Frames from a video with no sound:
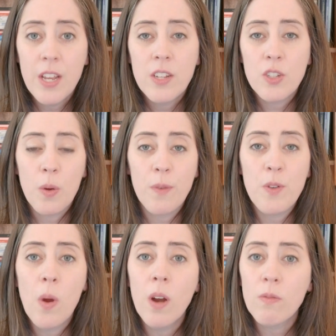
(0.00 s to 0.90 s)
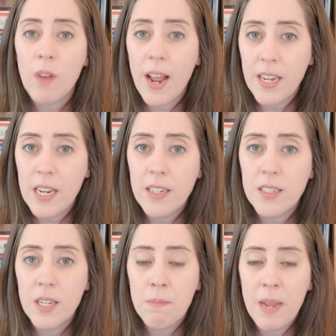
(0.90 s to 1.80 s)
So if you are ready
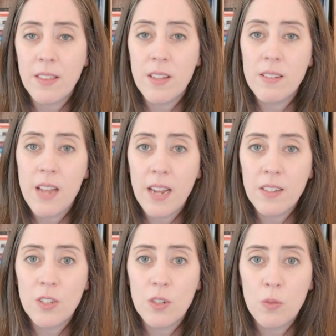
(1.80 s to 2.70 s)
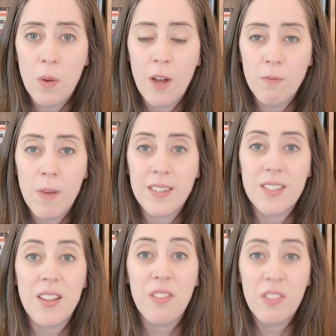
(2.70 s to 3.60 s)
to make the next 12 months
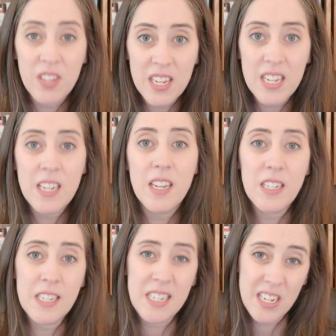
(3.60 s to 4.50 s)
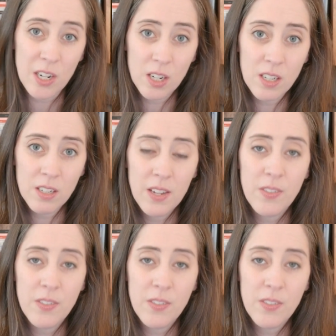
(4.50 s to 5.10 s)
the year